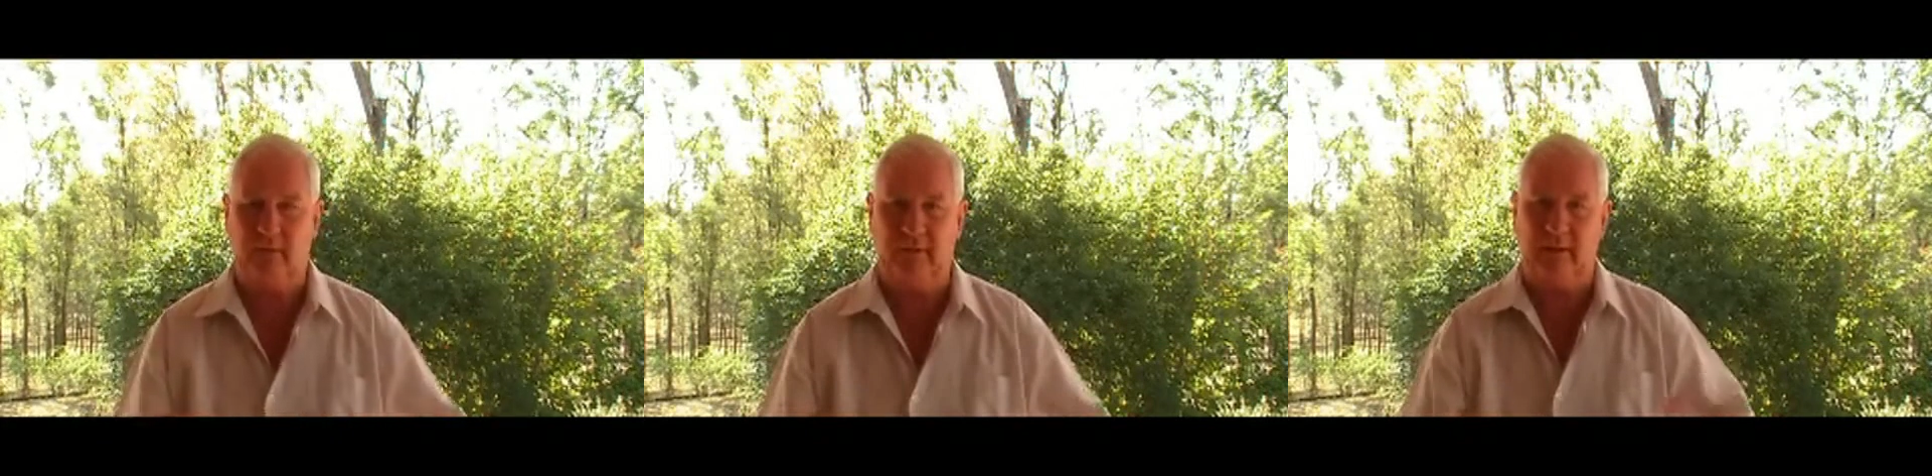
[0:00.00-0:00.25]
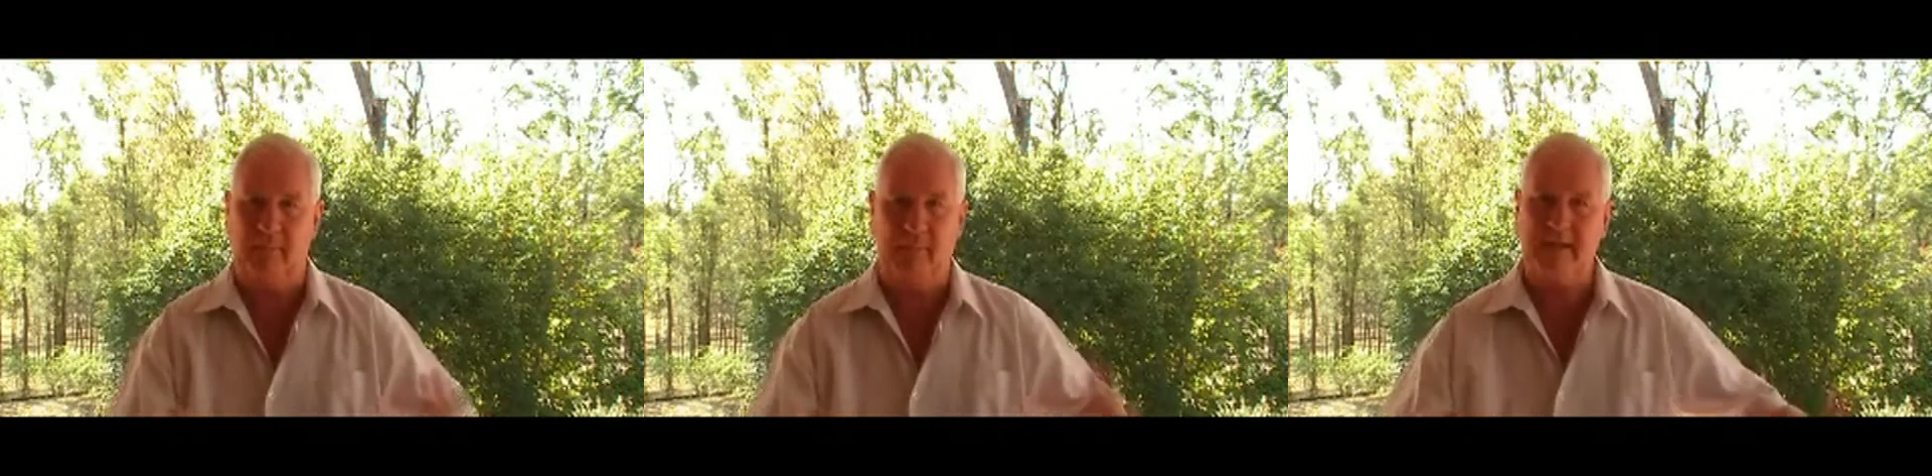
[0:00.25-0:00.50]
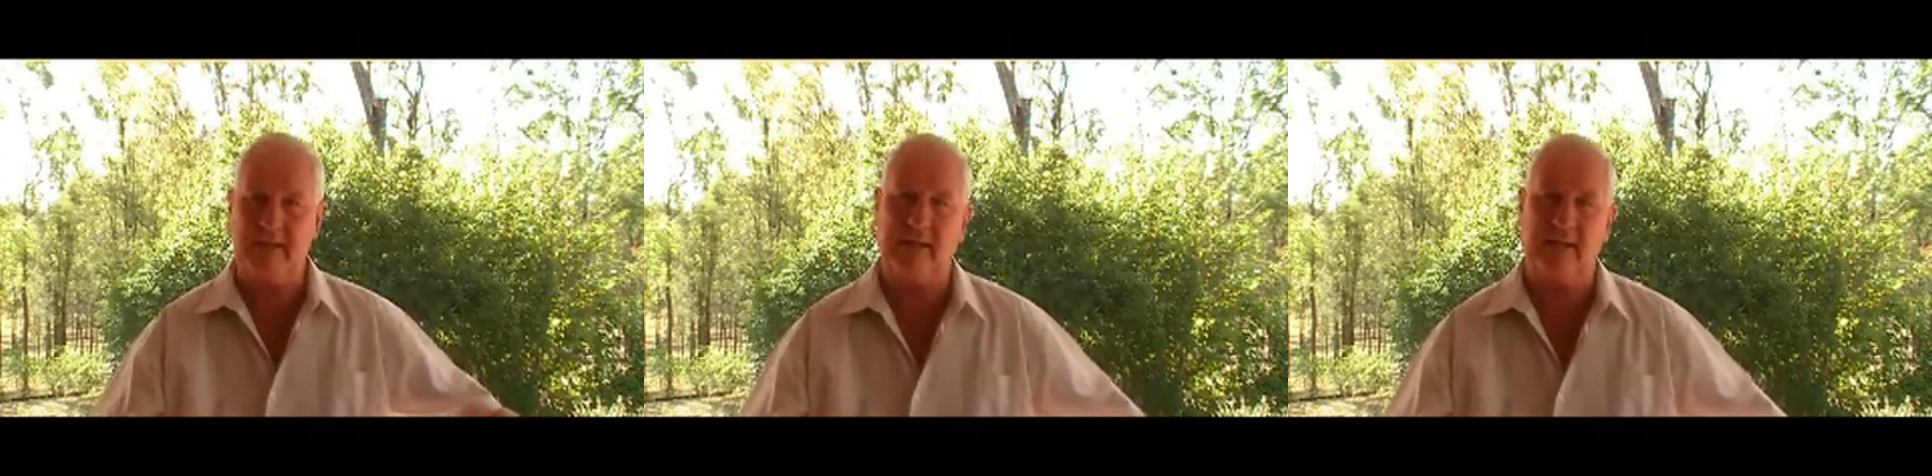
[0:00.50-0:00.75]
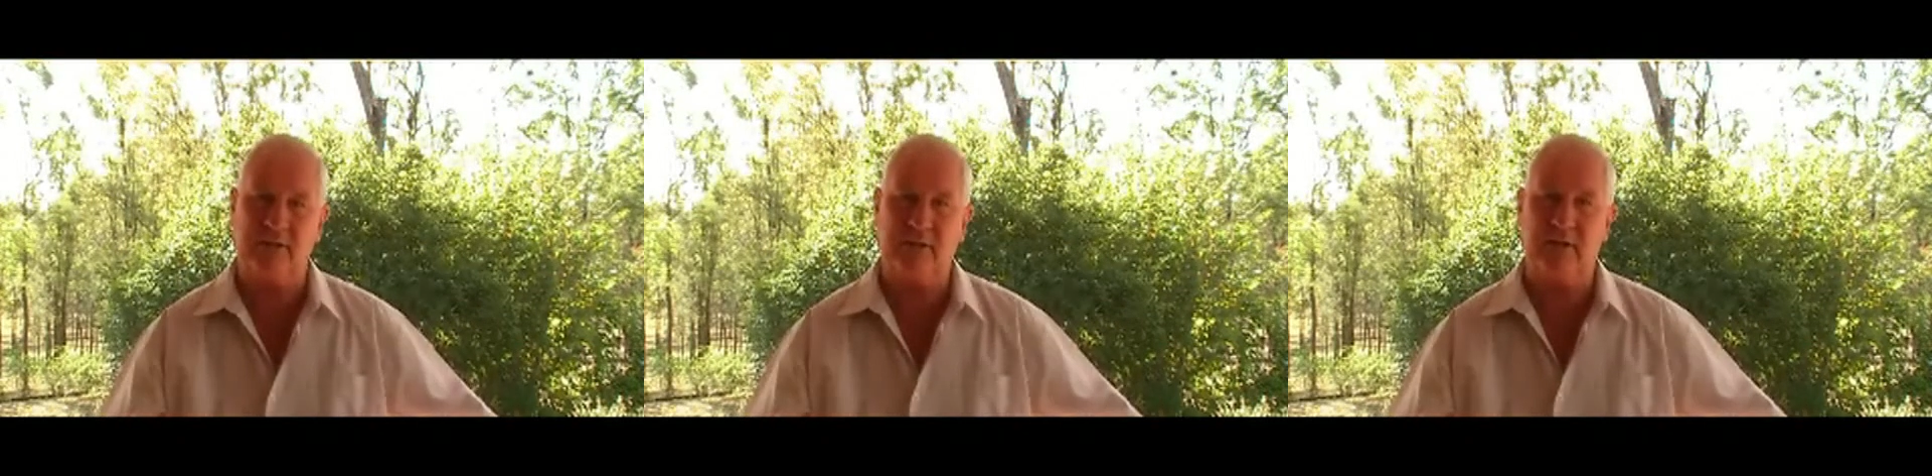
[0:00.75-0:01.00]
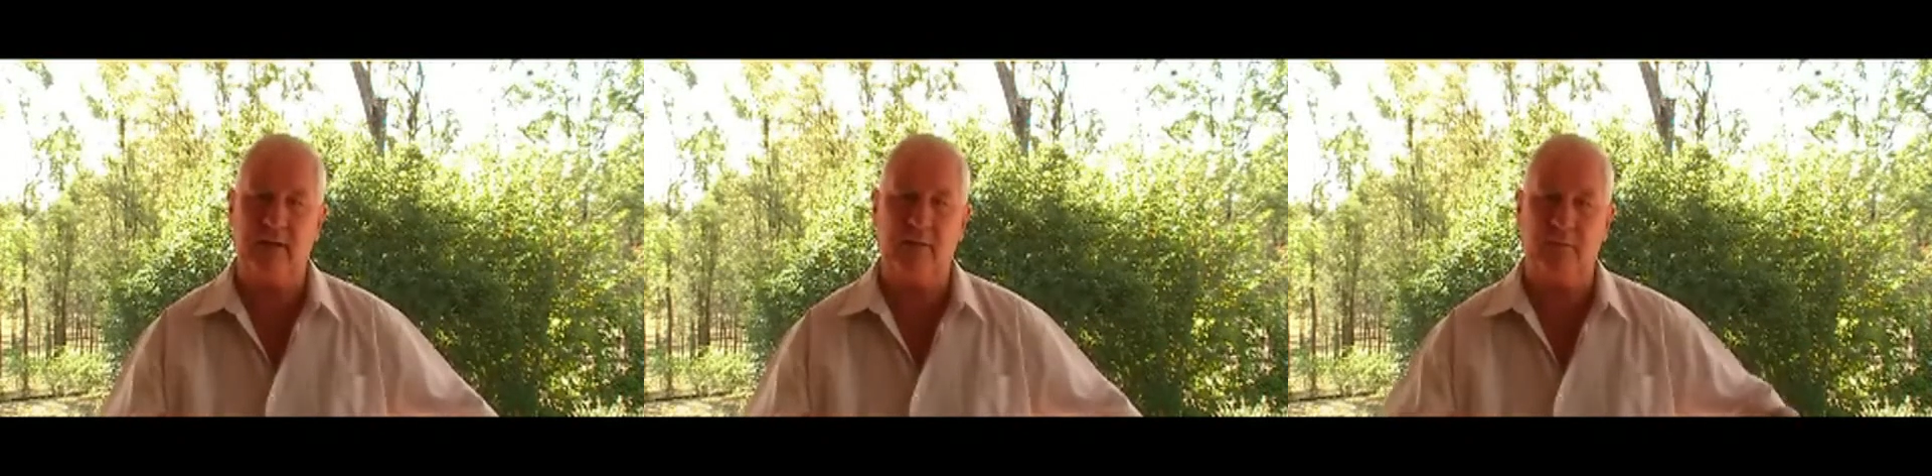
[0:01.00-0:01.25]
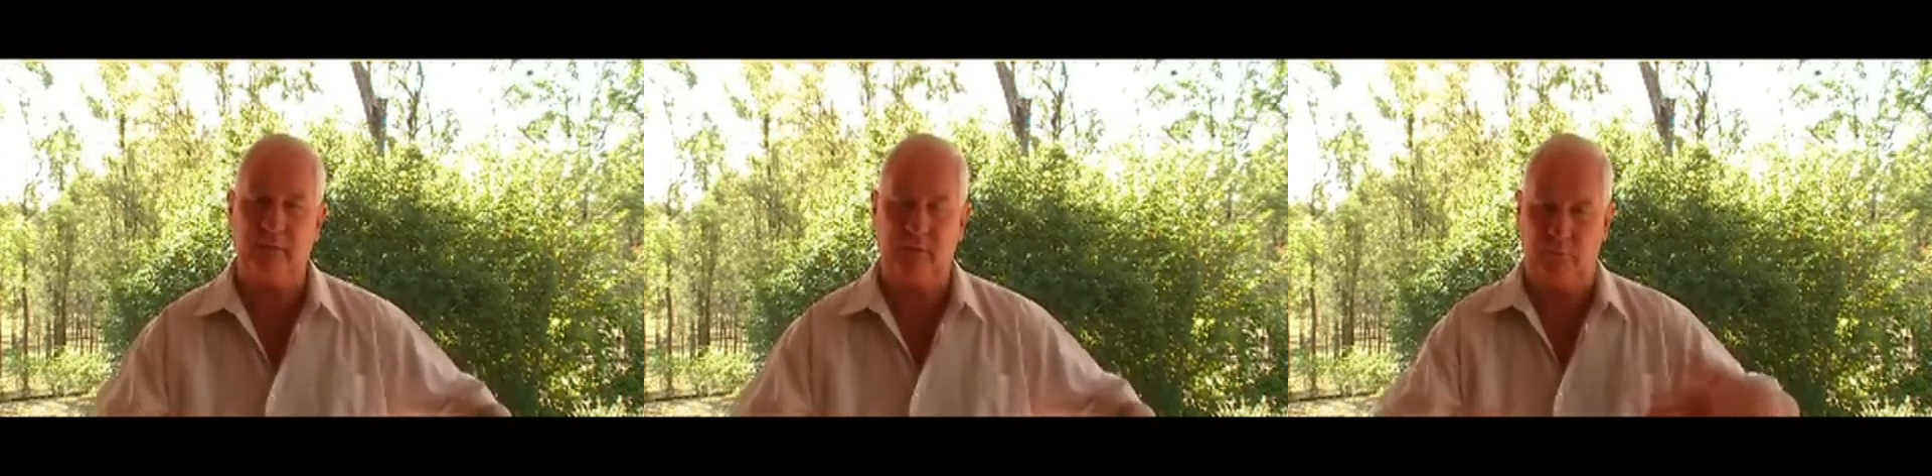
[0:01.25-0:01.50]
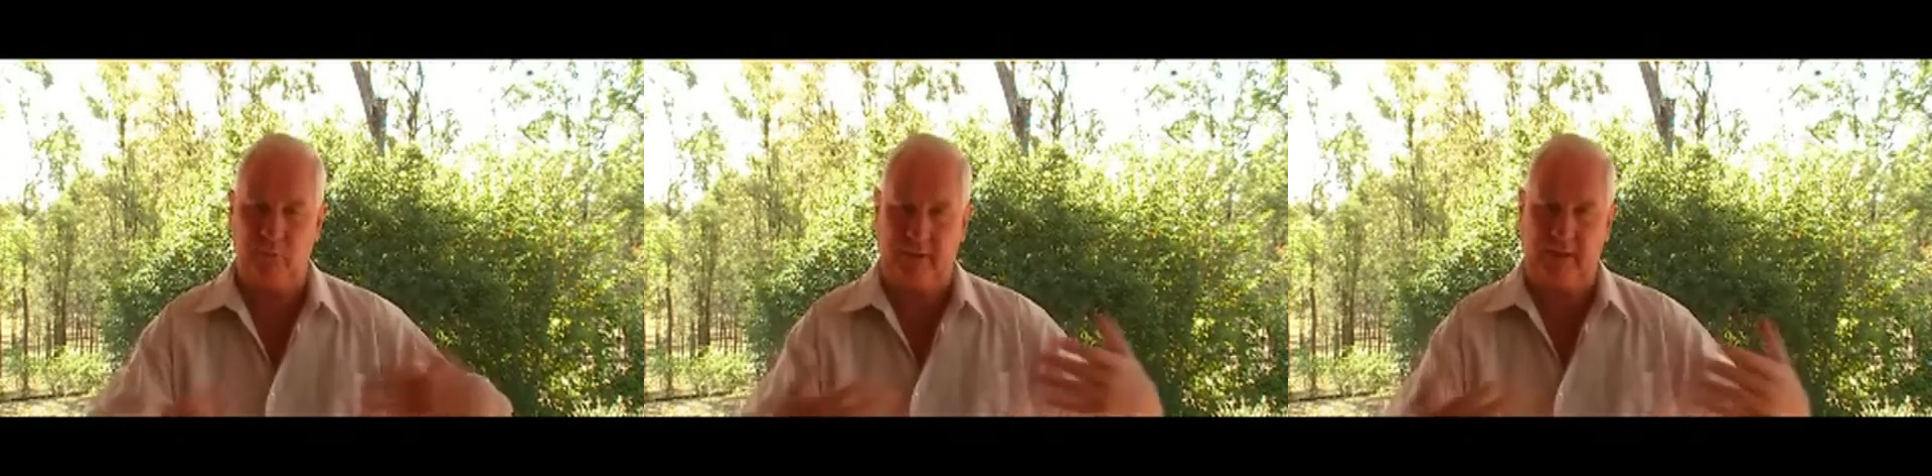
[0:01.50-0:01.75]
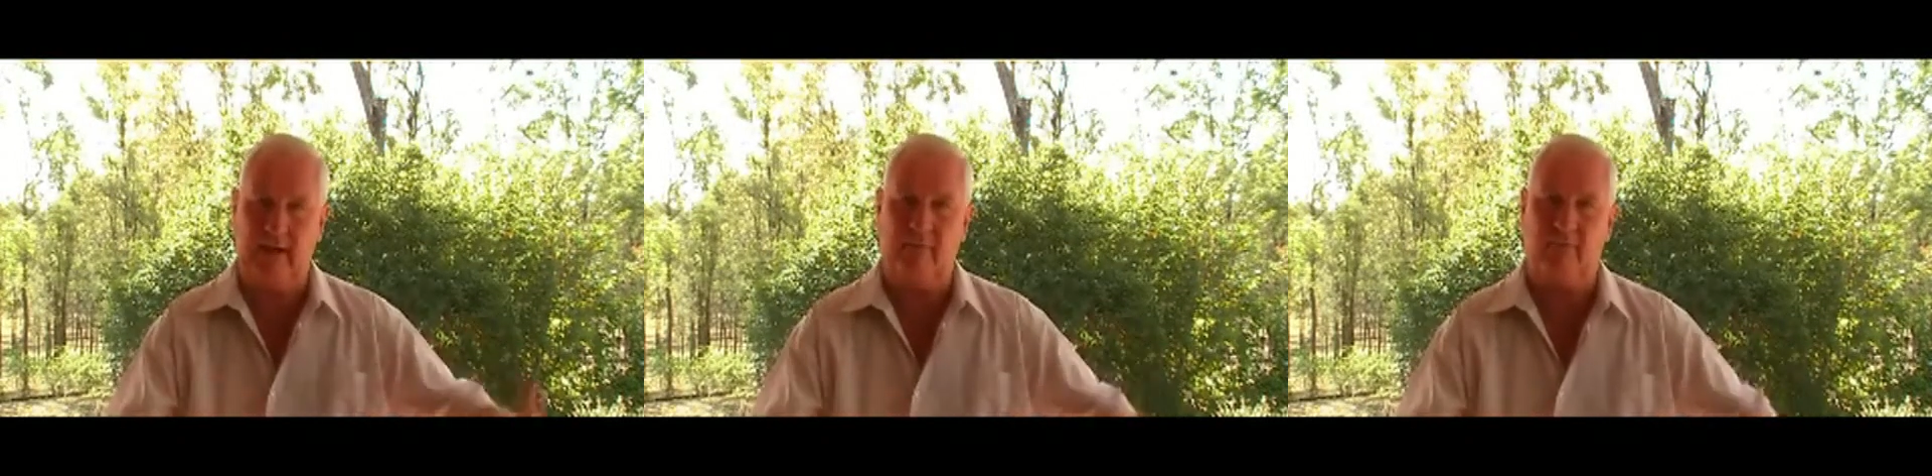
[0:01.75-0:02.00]
like a massage table and you put a
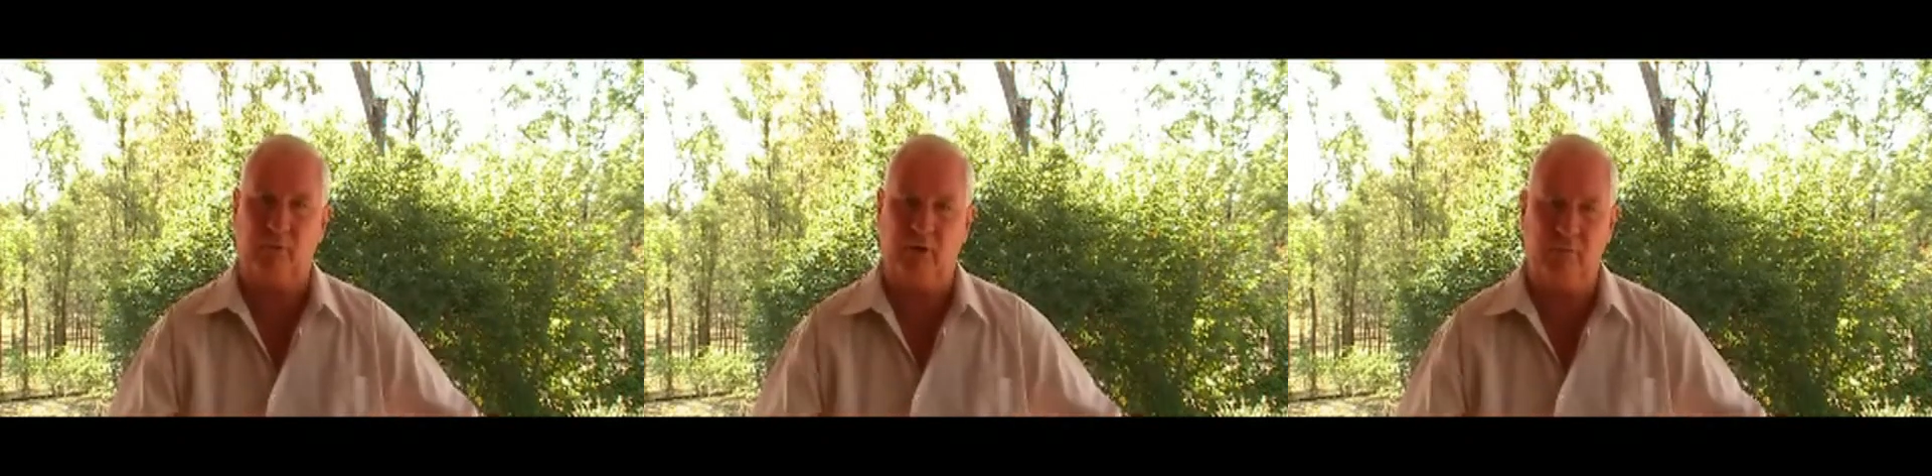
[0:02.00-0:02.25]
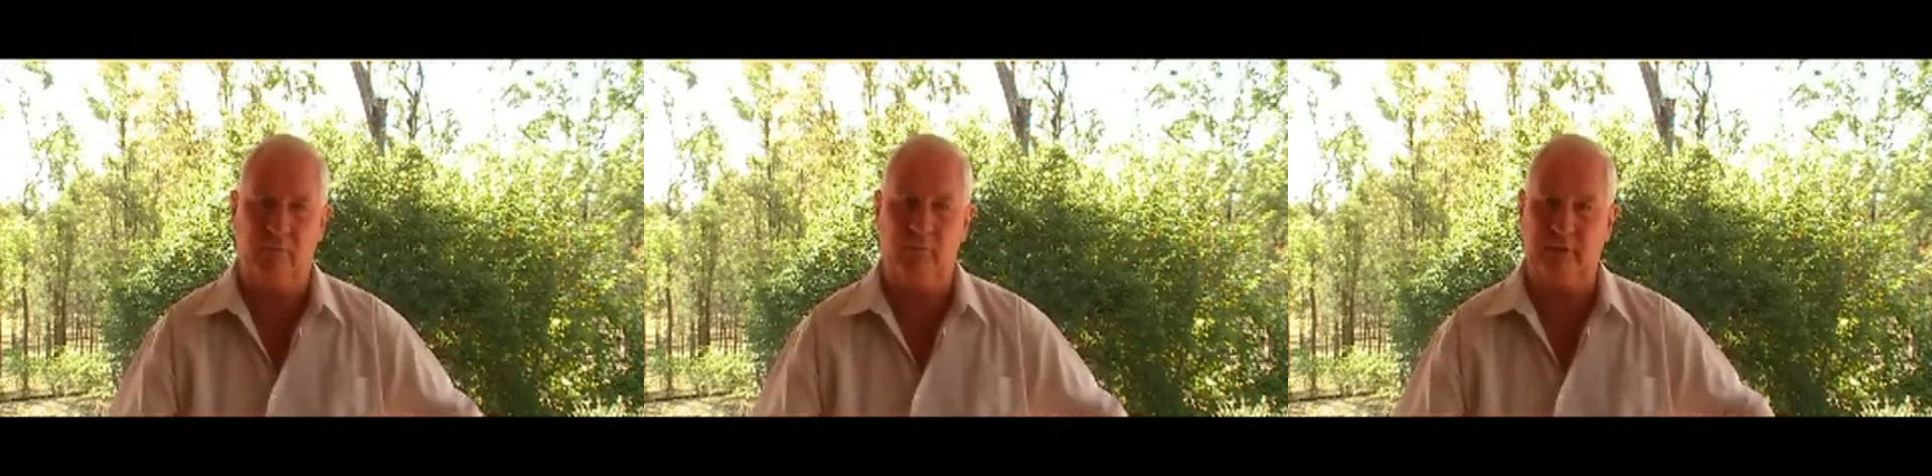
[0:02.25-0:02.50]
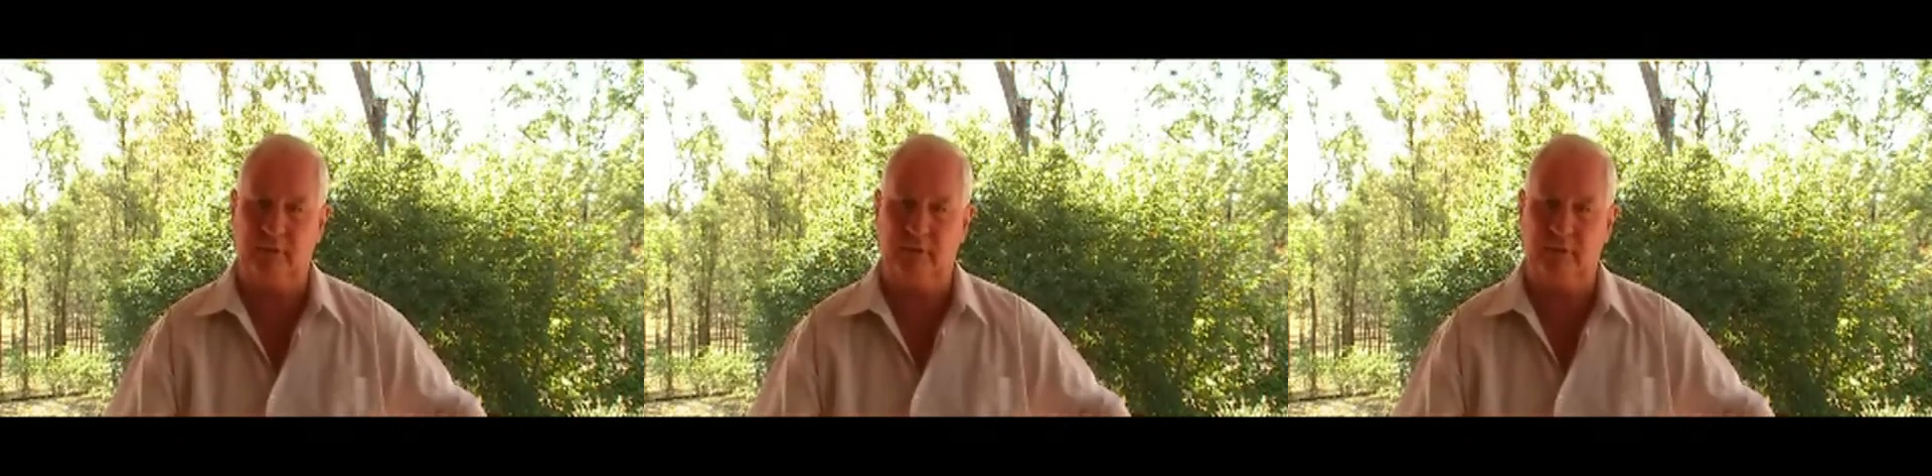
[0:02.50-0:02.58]
cover over it,